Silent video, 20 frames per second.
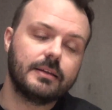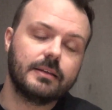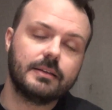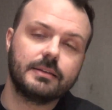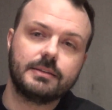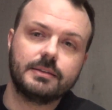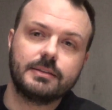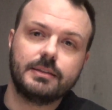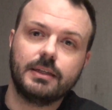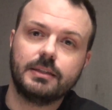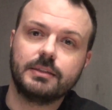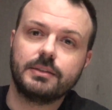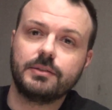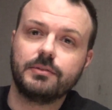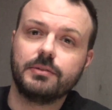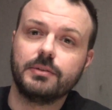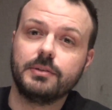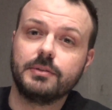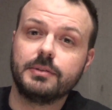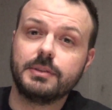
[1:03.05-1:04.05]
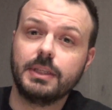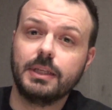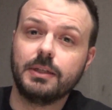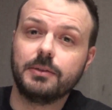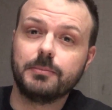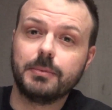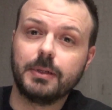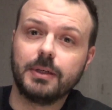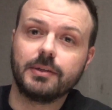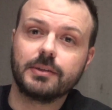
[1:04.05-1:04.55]
Santa Cruz cell
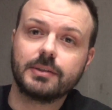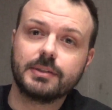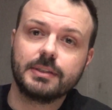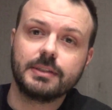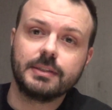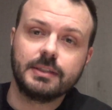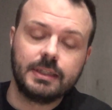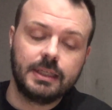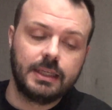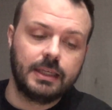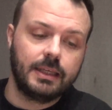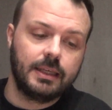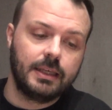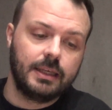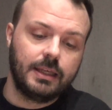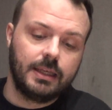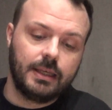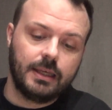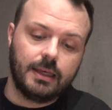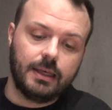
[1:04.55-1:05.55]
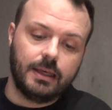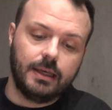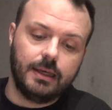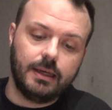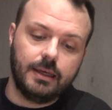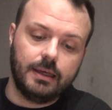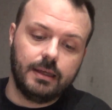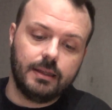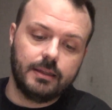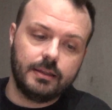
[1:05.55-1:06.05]
blocks,
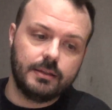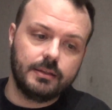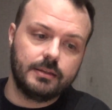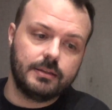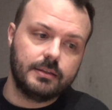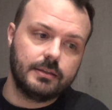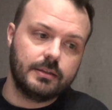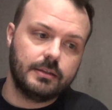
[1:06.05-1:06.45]
and